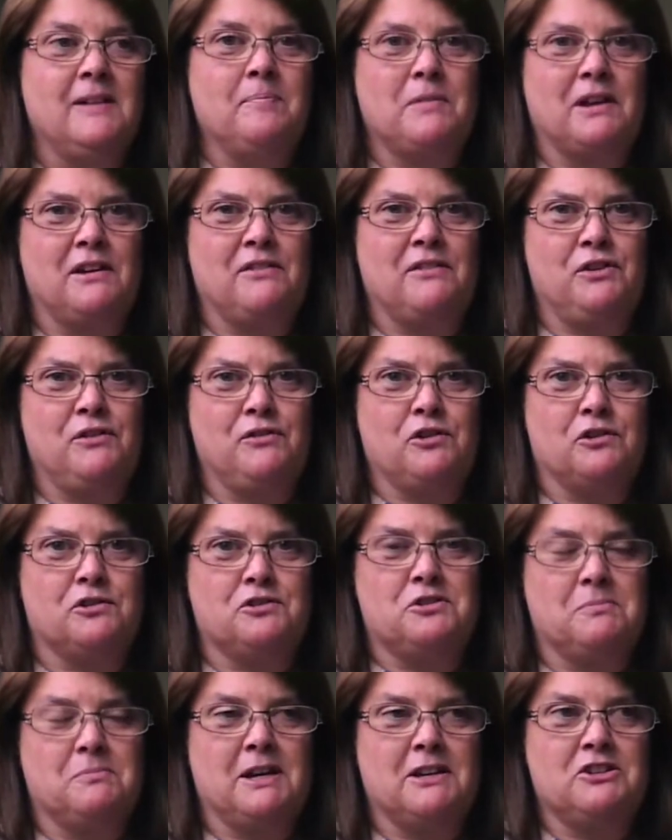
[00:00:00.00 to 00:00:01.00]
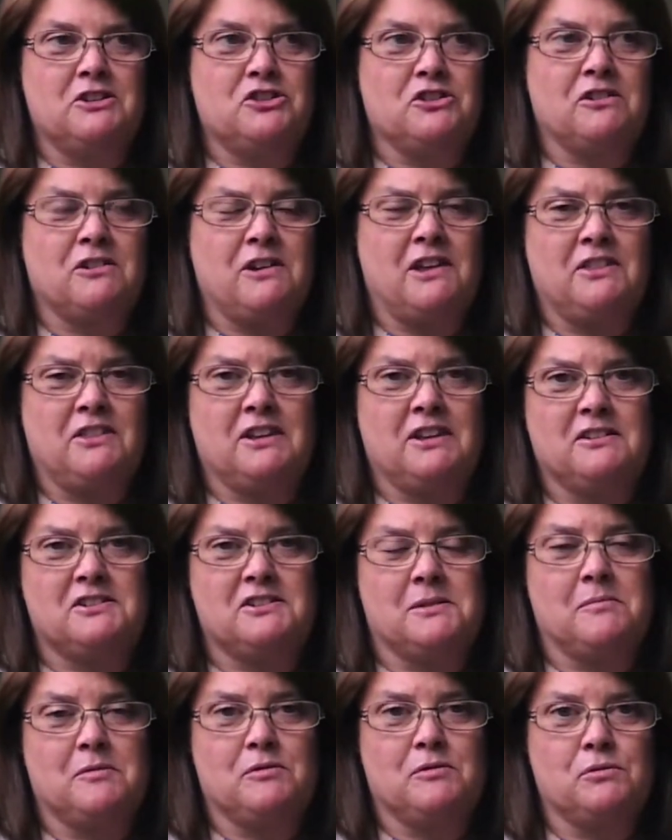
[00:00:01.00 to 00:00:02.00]
But if you've got dementia, I think
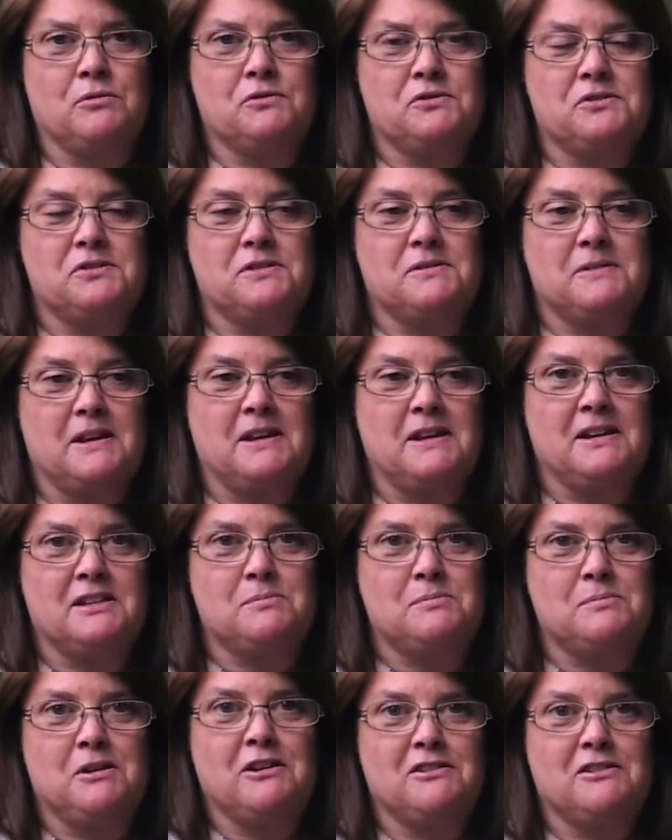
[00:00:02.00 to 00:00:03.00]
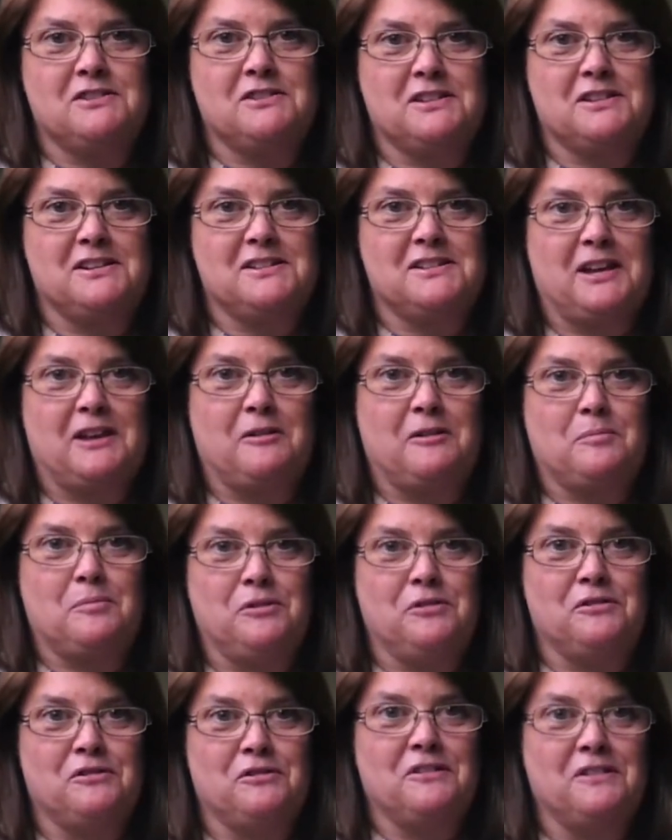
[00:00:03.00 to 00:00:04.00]
some of those experiences help
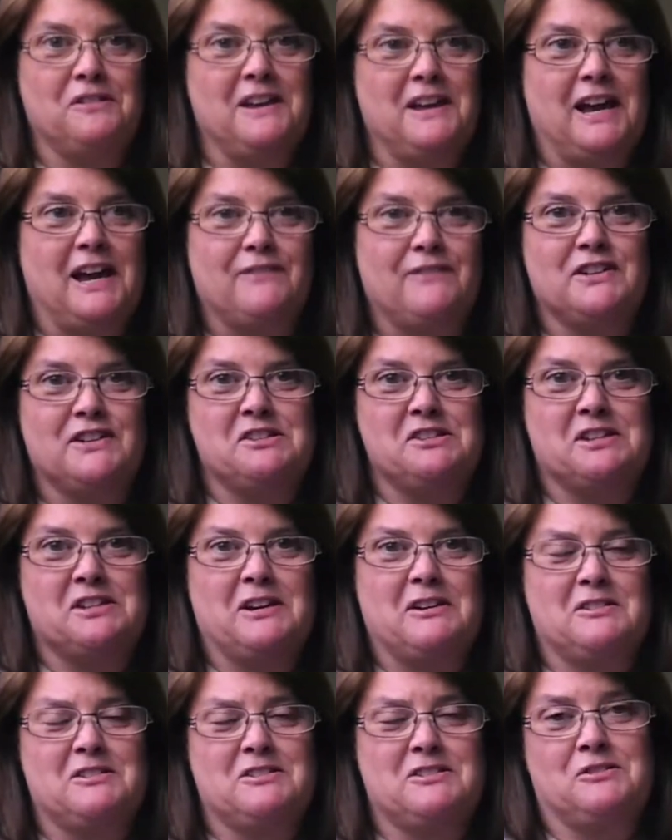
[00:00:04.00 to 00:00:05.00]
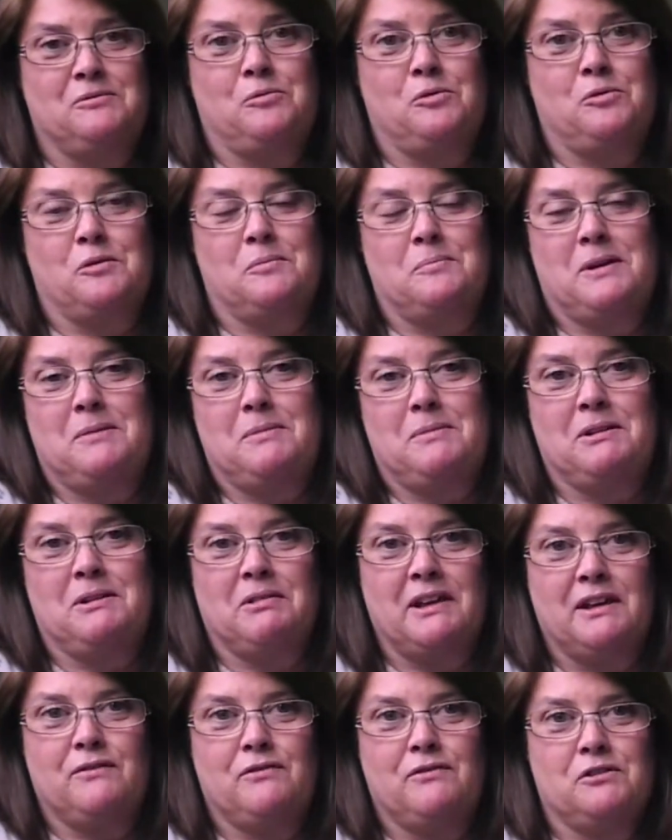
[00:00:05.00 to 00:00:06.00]
you have insight into what it might be
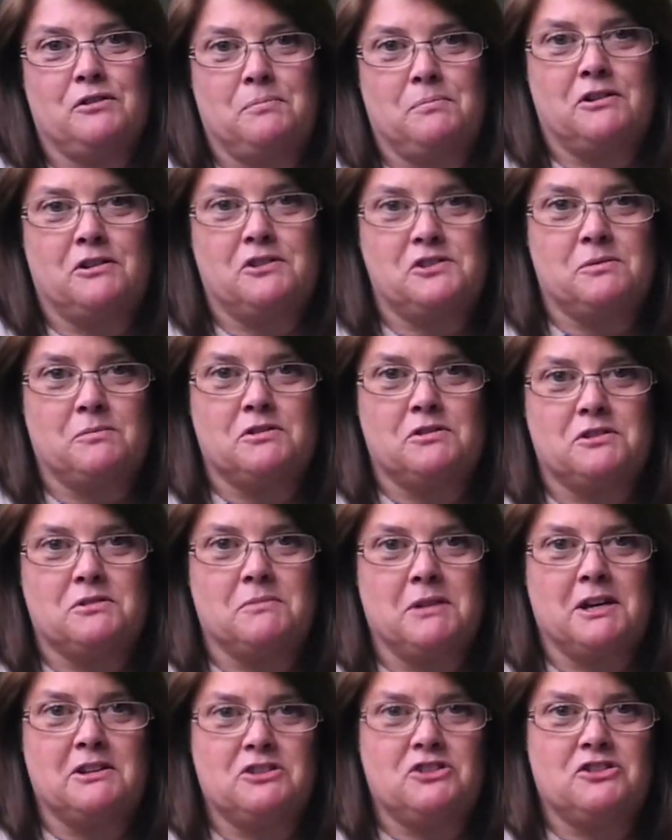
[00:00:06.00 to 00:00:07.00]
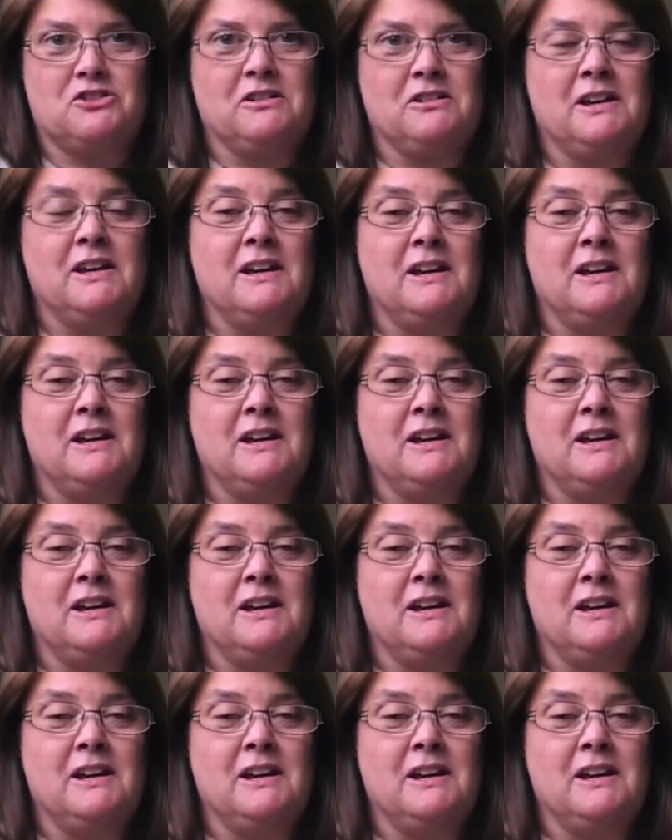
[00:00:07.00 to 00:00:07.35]
like for the person with dementia.